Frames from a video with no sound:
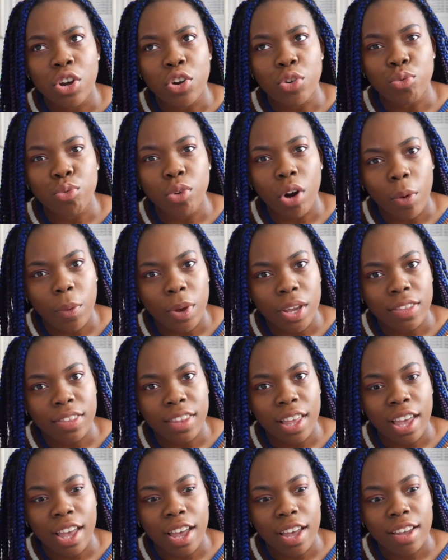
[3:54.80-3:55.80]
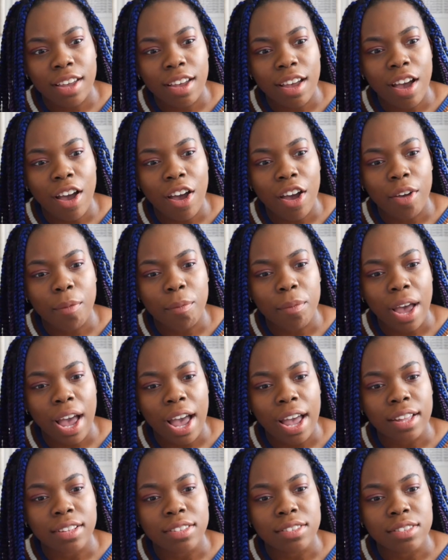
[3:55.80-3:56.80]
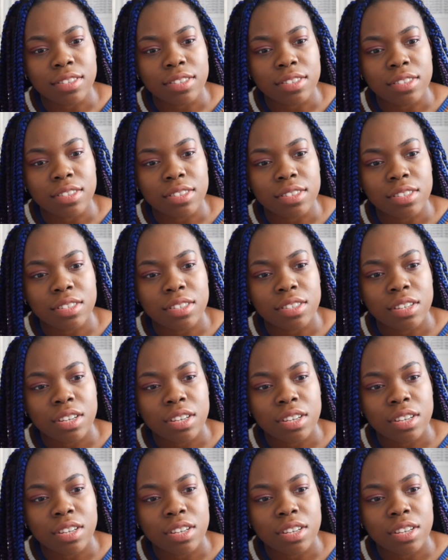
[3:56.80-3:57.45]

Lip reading: growing there, and